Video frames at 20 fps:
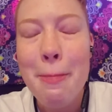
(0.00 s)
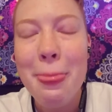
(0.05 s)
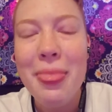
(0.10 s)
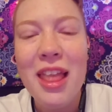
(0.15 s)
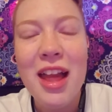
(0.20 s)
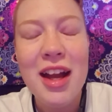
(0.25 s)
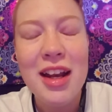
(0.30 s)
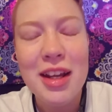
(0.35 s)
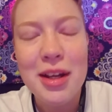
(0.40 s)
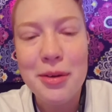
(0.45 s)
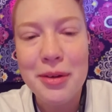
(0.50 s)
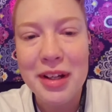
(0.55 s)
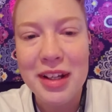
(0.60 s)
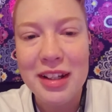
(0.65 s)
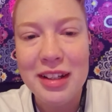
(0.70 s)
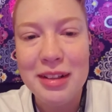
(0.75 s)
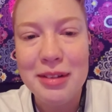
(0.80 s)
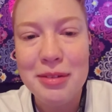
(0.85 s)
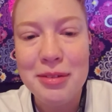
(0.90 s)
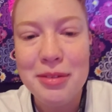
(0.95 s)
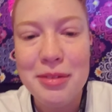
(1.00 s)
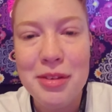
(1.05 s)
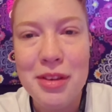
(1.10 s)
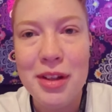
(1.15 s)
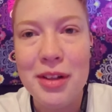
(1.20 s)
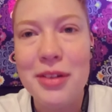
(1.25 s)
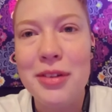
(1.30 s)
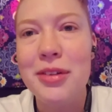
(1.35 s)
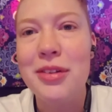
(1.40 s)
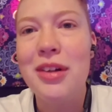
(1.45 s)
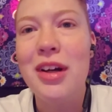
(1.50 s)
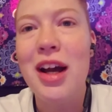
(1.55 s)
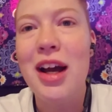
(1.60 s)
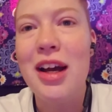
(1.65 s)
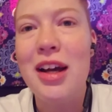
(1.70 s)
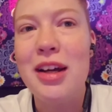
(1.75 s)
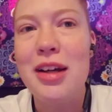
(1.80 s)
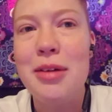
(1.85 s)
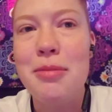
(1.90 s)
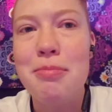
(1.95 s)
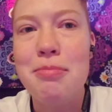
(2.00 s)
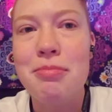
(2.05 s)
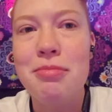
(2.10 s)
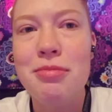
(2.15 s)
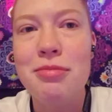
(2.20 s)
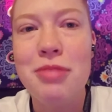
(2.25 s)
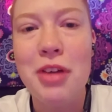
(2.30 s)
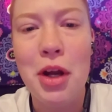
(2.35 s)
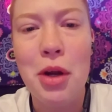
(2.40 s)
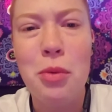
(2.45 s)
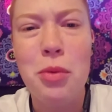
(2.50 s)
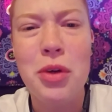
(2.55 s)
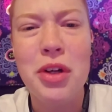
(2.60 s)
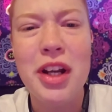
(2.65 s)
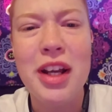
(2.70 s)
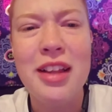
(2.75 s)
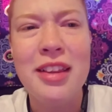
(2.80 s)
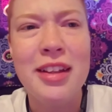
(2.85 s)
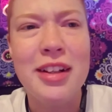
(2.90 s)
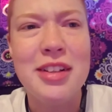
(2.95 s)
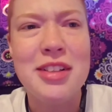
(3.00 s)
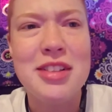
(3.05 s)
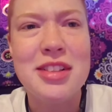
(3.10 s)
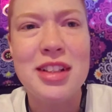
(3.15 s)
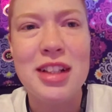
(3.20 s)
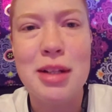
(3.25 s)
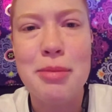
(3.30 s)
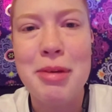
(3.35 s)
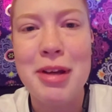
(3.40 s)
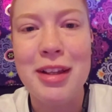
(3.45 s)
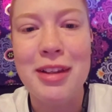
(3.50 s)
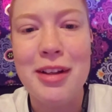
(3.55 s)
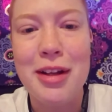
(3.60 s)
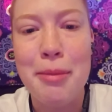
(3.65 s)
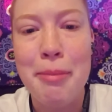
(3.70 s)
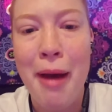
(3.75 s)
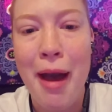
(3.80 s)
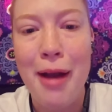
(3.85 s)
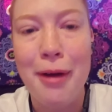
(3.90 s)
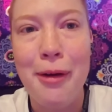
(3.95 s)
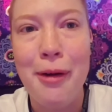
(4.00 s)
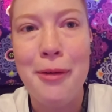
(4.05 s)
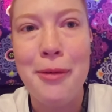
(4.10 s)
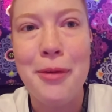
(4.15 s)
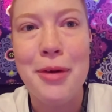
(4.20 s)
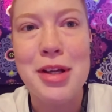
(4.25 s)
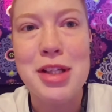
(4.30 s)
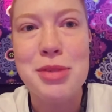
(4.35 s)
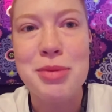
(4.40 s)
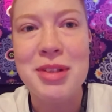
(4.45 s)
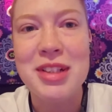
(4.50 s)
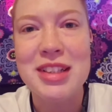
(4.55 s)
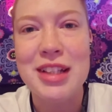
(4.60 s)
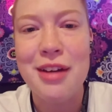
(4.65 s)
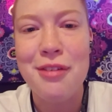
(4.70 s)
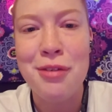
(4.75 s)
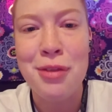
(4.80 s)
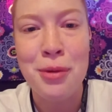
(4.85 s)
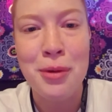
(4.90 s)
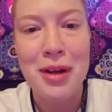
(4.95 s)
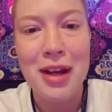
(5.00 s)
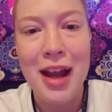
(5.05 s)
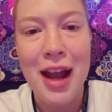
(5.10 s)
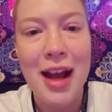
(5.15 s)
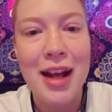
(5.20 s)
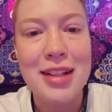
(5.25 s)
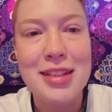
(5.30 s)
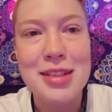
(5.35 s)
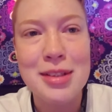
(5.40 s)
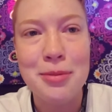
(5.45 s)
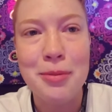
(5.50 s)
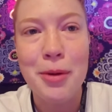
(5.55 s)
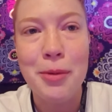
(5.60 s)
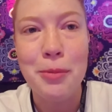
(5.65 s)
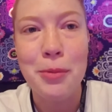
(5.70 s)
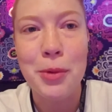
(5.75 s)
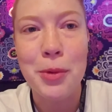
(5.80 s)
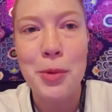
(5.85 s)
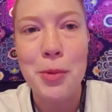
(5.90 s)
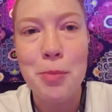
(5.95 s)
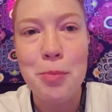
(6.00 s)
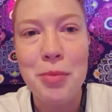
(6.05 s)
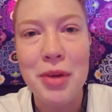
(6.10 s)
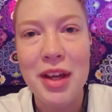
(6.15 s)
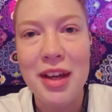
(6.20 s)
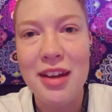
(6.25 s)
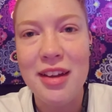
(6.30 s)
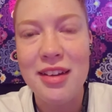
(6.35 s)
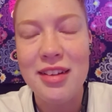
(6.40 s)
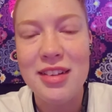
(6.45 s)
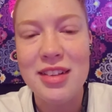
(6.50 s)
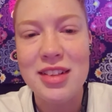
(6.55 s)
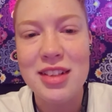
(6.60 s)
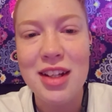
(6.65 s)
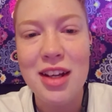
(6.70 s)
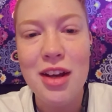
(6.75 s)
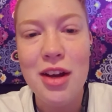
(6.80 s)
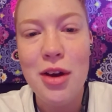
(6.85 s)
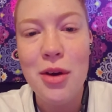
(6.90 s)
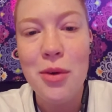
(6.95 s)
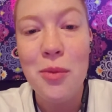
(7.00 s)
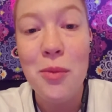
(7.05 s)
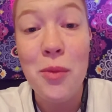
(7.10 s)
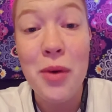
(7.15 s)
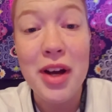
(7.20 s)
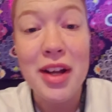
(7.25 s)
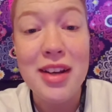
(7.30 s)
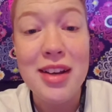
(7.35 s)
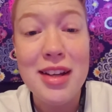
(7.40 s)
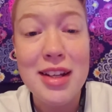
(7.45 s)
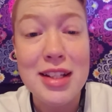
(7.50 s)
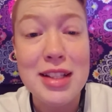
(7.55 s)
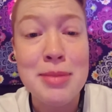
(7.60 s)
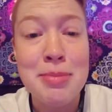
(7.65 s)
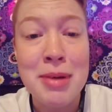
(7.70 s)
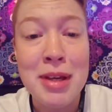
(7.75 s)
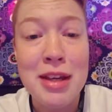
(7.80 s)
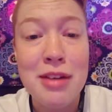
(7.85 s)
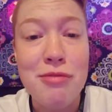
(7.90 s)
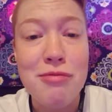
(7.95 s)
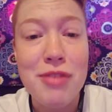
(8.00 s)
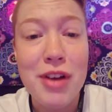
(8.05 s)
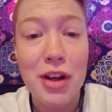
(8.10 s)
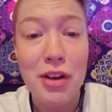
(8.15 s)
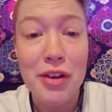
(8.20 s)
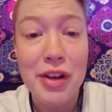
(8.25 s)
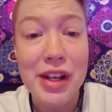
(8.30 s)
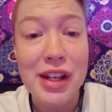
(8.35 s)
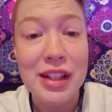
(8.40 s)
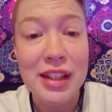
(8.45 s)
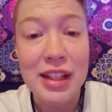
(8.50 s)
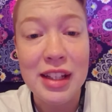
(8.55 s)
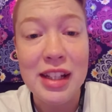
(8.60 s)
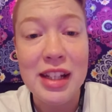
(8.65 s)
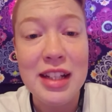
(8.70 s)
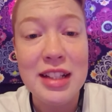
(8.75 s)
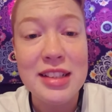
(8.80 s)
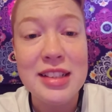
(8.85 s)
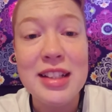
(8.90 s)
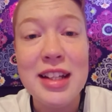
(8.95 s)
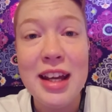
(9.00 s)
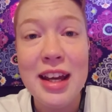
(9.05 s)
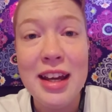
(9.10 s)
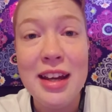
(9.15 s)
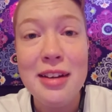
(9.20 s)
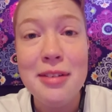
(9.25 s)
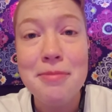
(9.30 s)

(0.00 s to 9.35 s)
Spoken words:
Anyway, though, fair warning, there's gonna be a lot of background noise because I have 3 cats in one room, and one is being very clingy today,